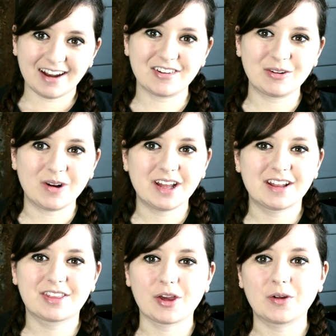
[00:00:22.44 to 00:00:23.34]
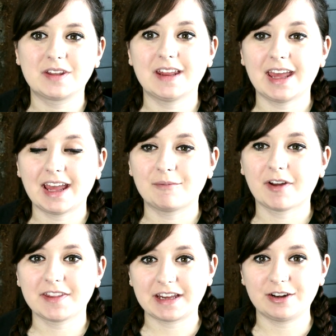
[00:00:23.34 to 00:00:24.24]
Hi everyone! So today I'm
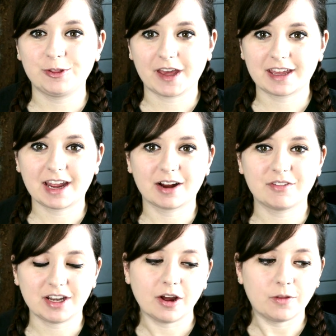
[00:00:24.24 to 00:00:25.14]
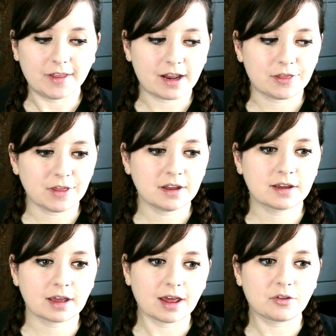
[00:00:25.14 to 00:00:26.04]
finally going to do that care video that I
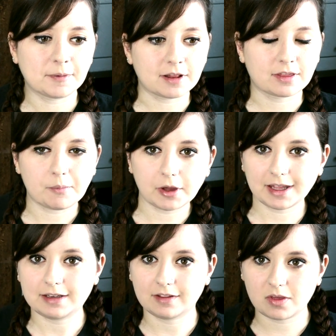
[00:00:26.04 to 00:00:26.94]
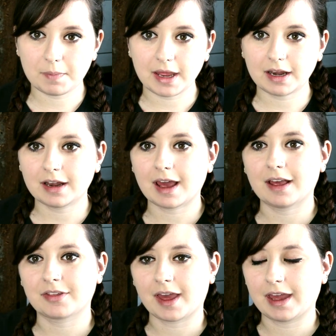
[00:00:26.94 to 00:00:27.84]
think has been somewhat anticipated
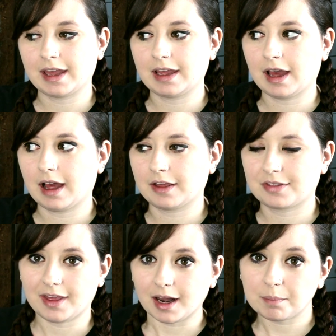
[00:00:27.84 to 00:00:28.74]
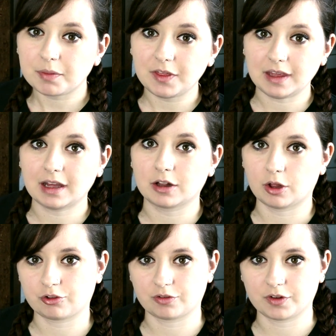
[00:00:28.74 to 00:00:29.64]
as I uh, set up the
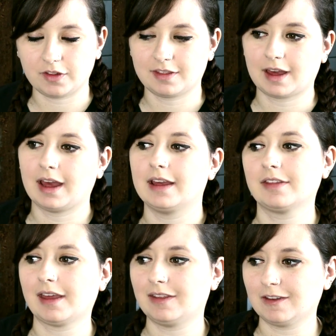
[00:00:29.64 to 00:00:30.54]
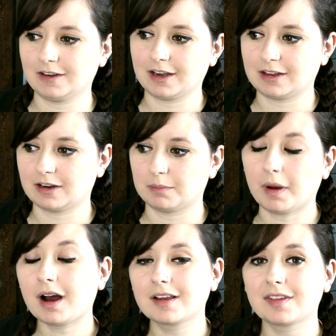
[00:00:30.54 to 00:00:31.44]
enclosure for these guys. I then did an
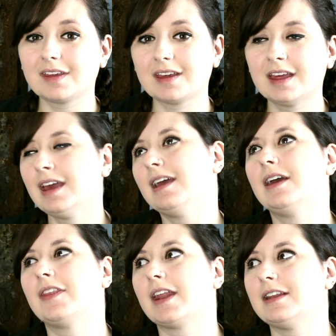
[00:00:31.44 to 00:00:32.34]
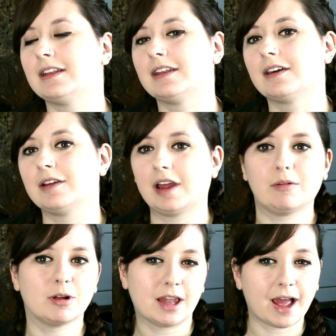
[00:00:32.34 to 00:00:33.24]
unboxing and then I did a,
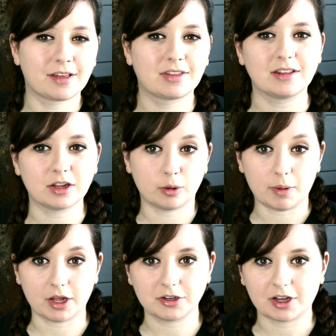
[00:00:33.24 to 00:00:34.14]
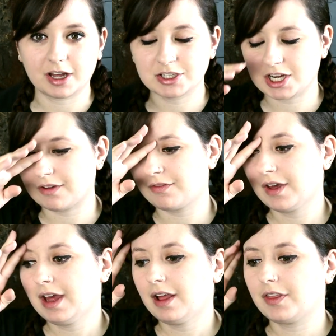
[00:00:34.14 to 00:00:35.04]
a relaxing little montage of
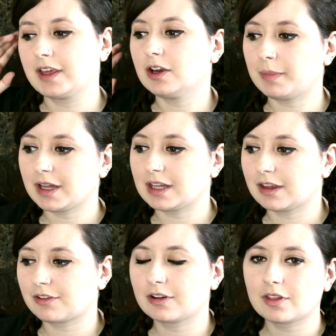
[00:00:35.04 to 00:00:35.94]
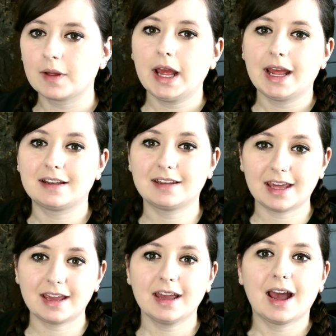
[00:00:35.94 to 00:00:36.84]
the belly lizards and
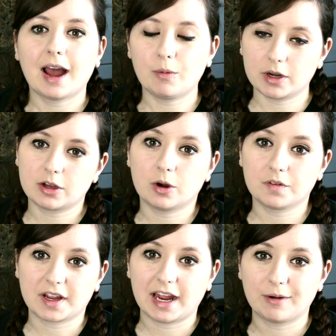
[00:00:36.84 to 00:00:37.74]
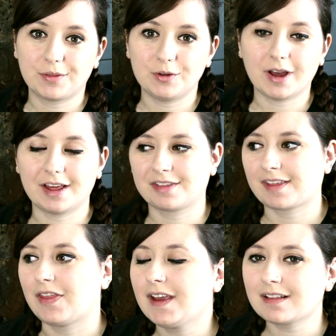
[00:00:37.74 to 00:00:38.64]
today I want to go over care with you guys
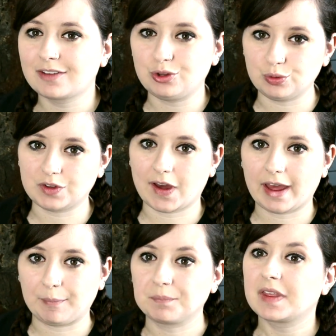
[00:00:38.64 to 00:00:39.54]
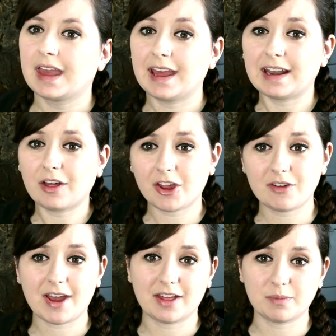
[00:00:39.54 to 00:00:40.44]
because I think it's due time and now that
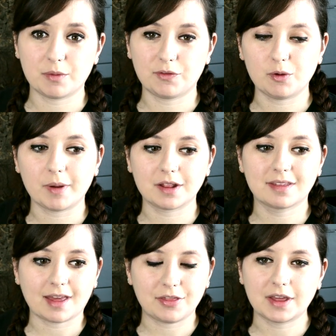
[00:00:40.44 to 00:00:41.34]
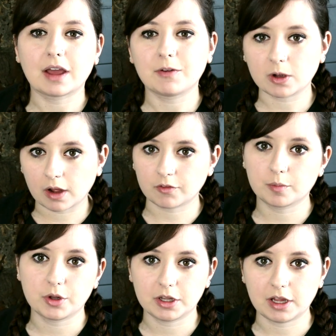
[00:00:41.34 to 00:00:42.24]
I've had them a few months I think I feel
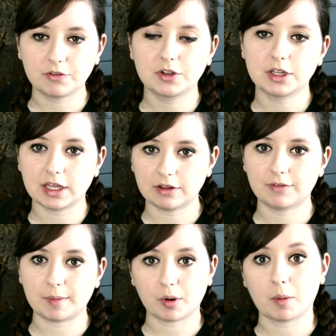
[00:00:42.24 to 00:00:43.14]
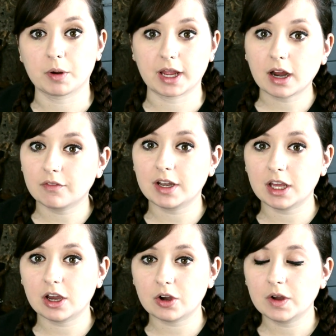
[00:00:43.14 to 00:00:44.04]
comfortable enough to give a proper care
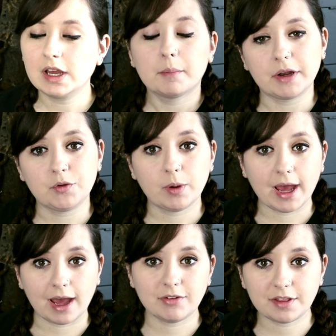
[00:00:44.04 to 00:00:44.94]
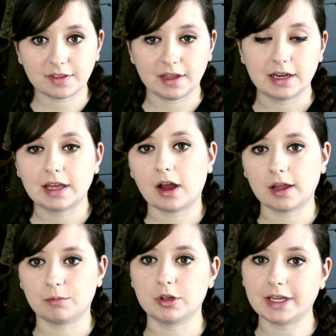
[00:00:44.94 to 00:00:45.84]
video but if you haven't seen it
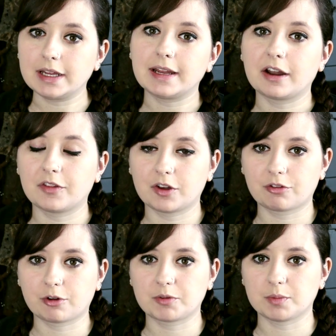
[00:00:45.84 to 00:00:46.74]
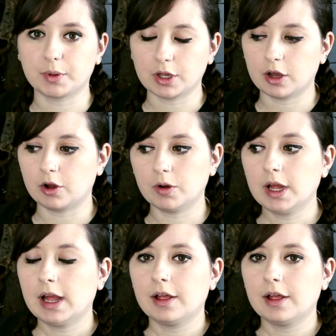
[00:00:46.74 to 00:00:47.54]
I will link down in the description below